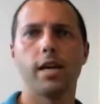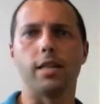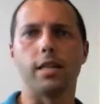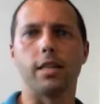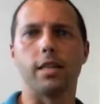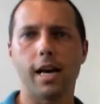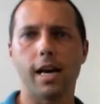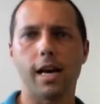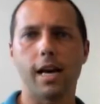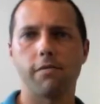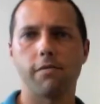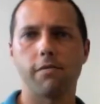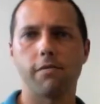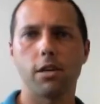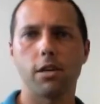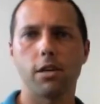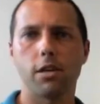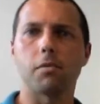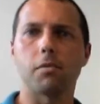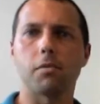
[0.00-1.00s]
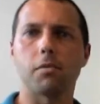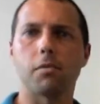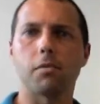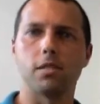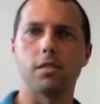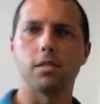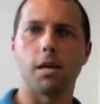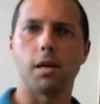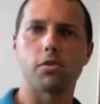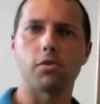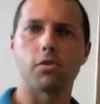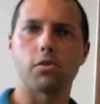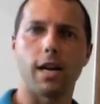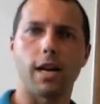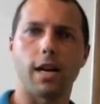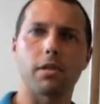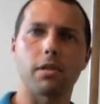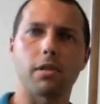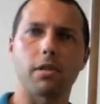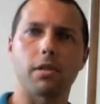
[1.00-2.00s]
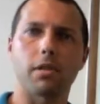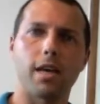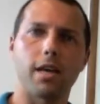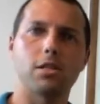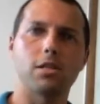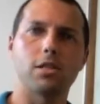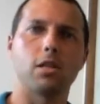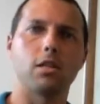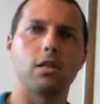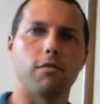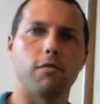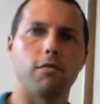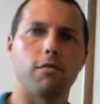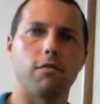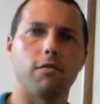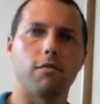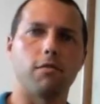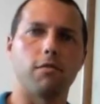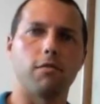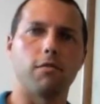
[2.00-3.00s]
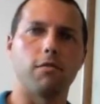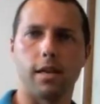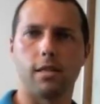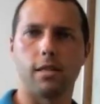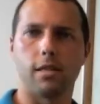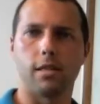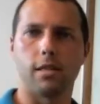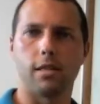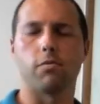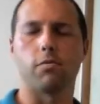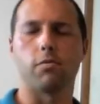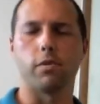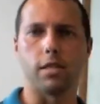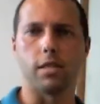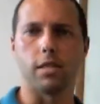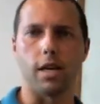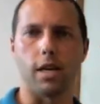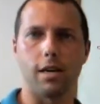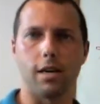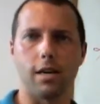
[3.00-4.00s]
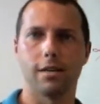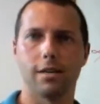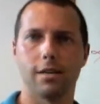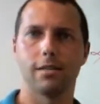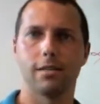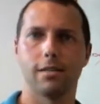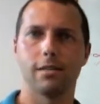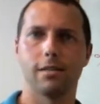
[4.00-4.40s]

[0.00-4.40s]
In the next video, I'm going to demonstrate an application of applying this to real data.